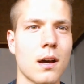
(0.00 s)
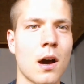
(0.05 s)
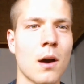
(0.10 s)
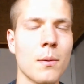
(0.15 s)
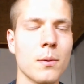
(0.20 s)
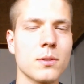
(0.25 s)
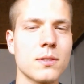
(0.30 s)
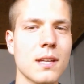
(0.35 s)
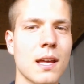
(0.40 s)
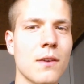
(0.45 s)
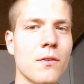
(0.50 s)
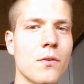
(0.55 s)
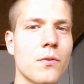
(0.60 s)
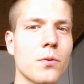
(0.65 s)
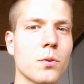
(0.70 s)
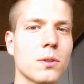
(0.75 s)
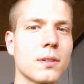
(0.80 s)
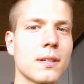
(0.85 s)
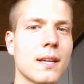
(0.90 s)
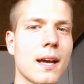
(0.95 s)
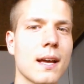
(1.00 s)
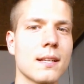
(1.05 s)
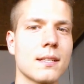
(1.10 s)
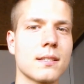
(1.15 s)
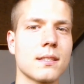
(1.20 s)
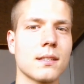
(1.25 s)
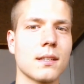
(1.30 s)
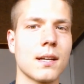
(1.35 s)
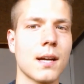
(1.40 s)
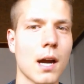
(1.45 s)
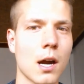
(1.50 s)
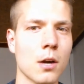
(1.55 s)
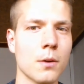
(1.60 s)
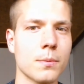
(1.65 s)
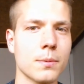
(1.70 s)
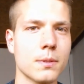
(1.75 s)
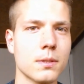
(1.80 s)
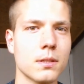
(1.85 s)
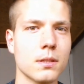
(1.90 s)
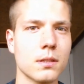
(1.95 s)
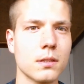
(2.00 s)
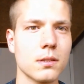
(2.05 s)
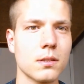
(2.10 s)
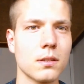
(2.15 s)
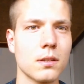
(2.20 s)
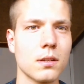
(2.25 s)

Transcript: Almost every food has carbs